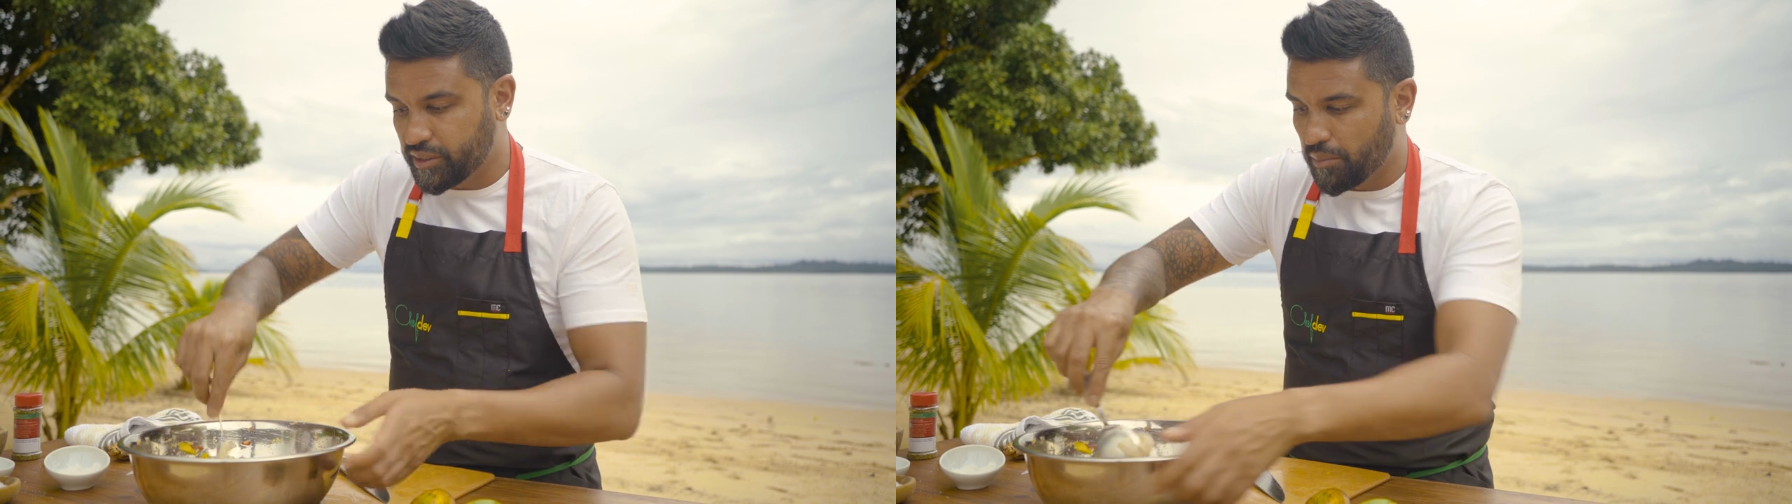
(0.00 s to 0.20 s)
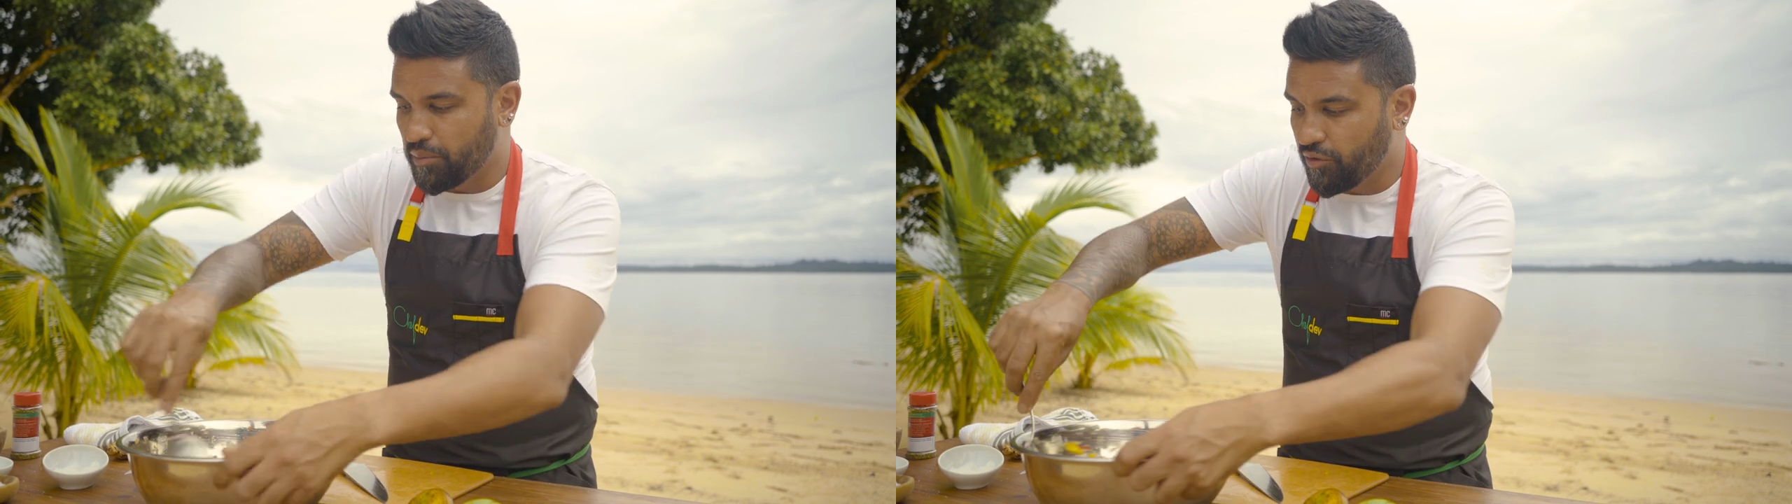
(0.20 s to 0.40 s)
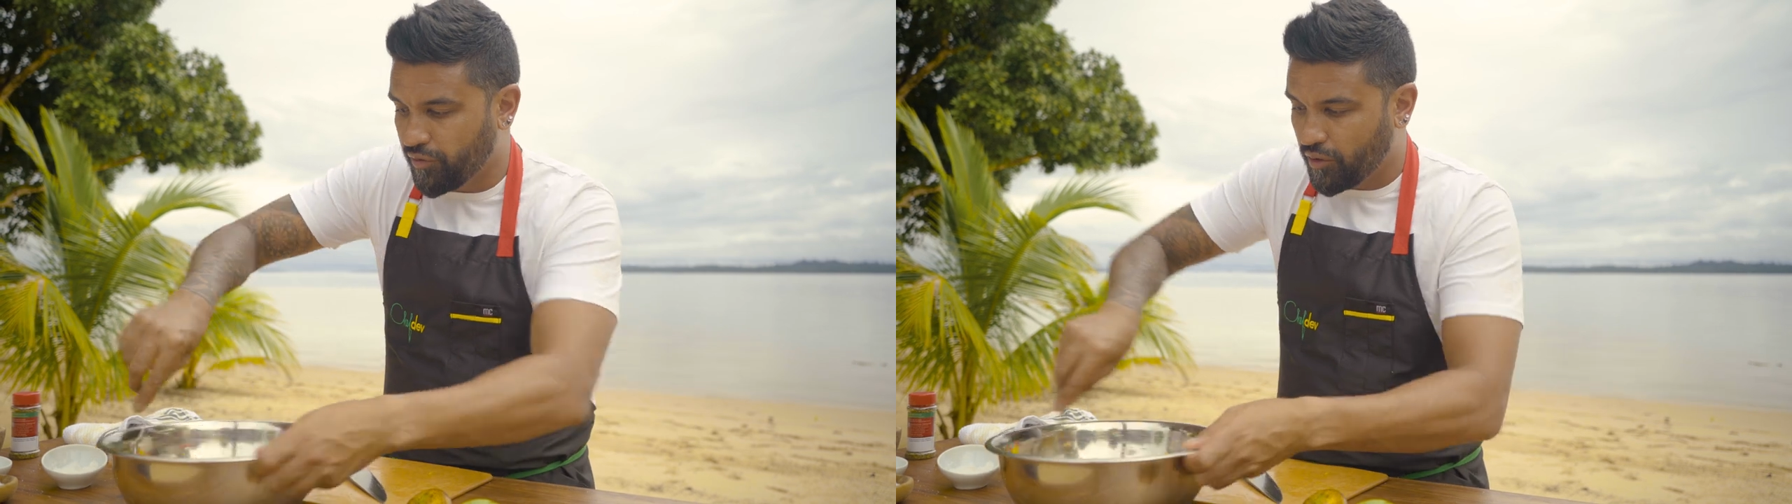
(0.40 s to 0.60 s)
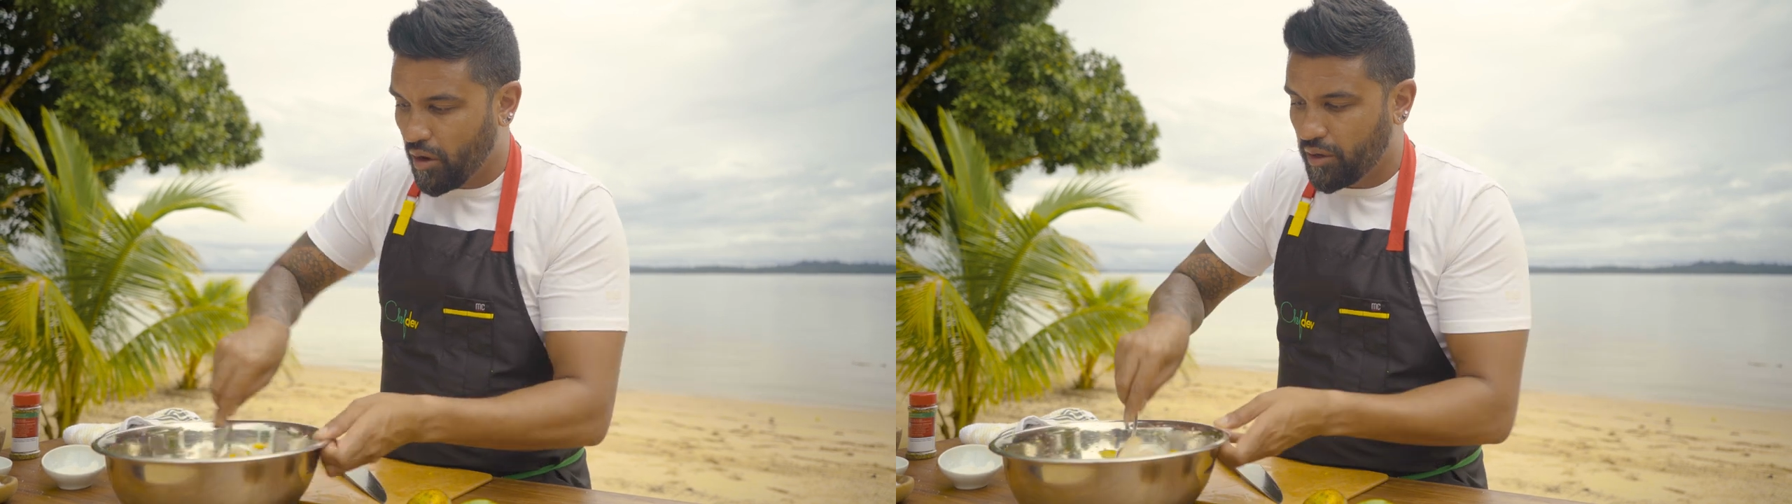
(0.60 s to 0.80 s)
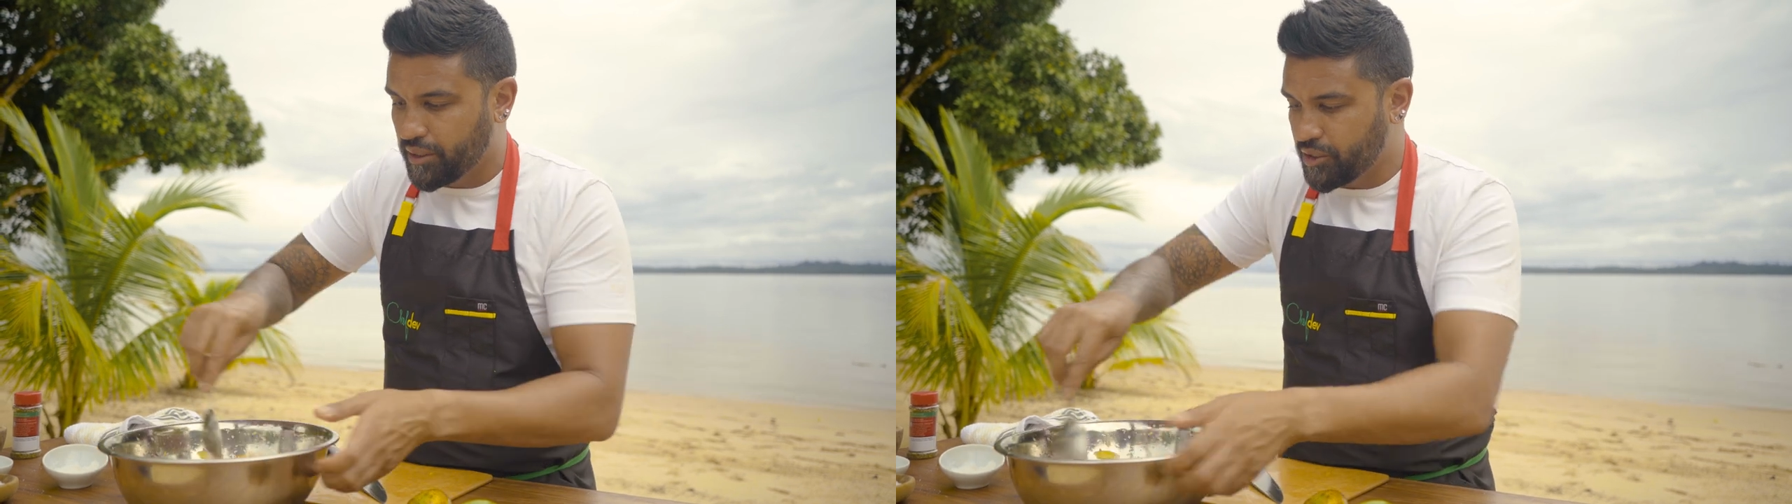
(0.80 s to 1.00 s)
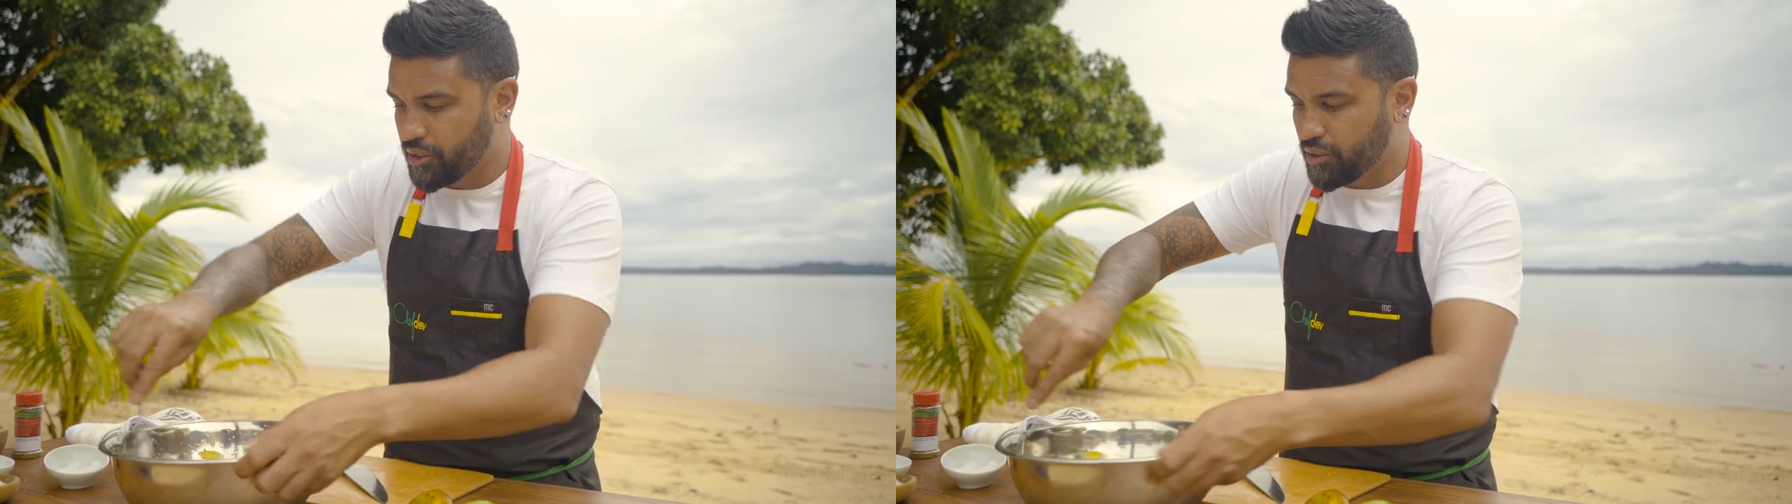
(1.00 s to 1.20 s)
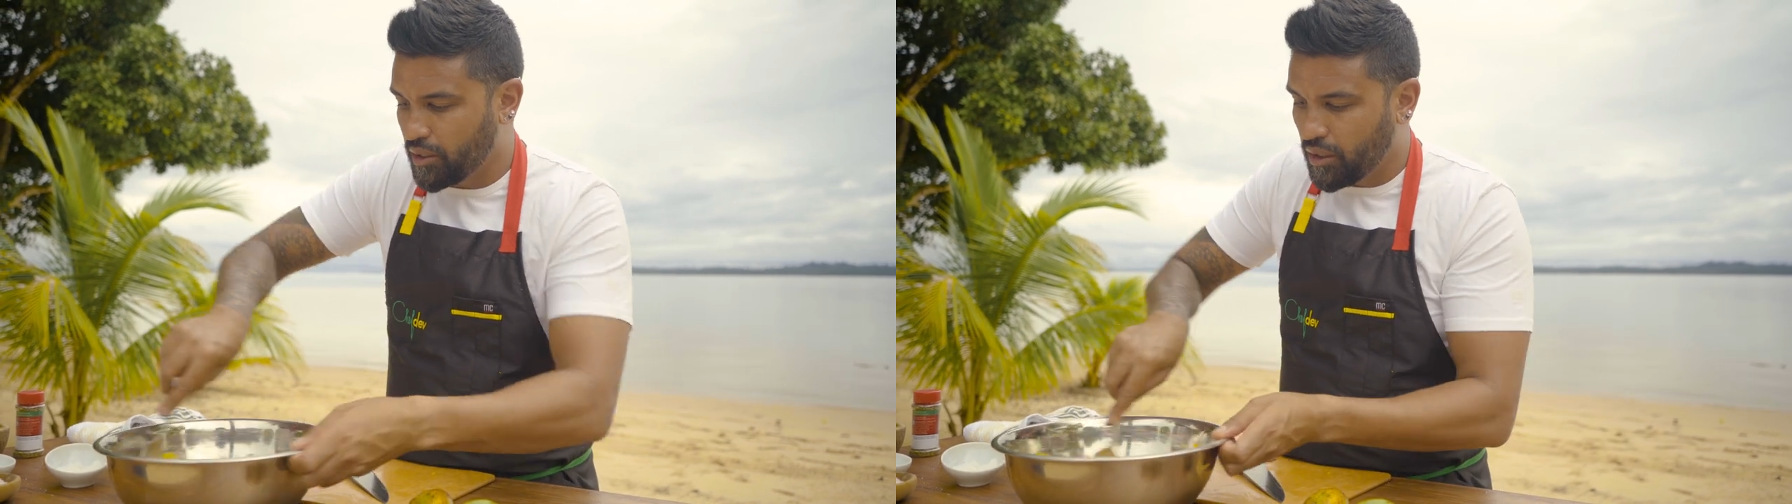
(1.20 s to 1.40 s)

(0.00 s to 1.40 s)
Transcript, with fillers: some for garnish.